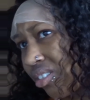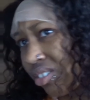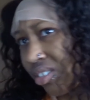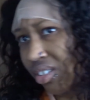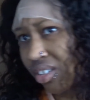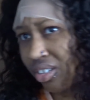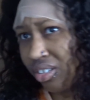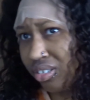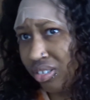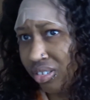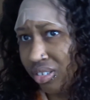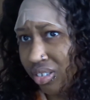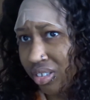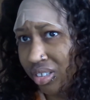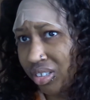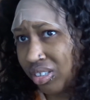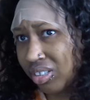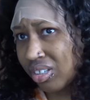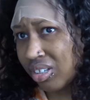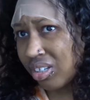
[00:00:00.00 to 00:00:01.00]

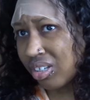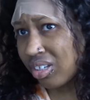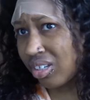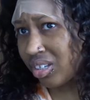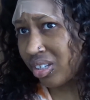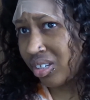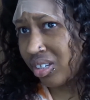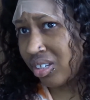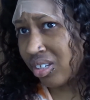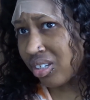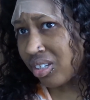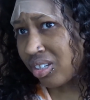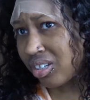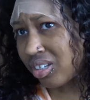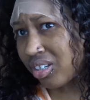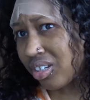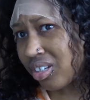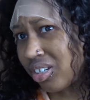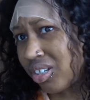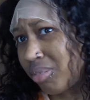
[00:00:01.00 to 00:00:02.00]
good.
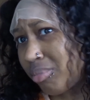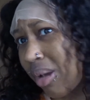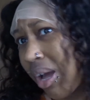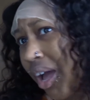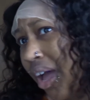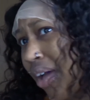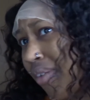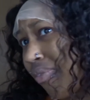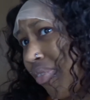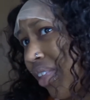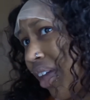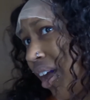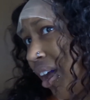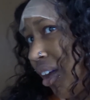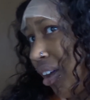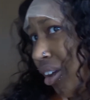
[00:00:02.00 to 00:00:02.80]
I have not